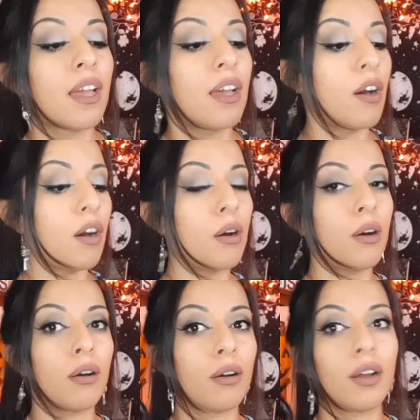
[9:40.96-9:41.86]

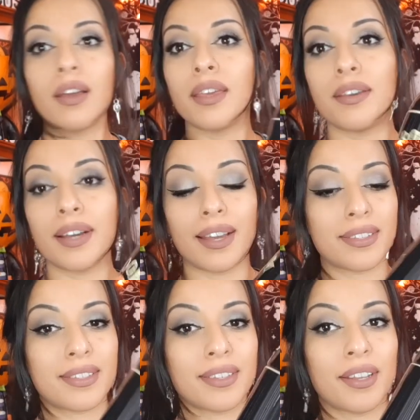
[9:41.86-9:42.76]
you
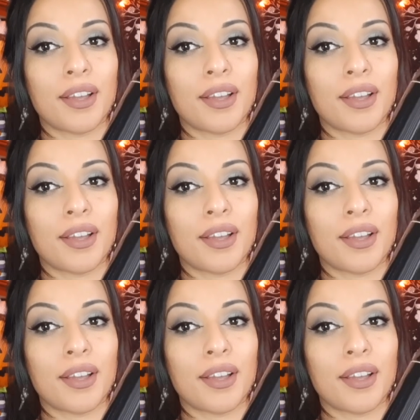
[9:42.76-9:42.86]
guys.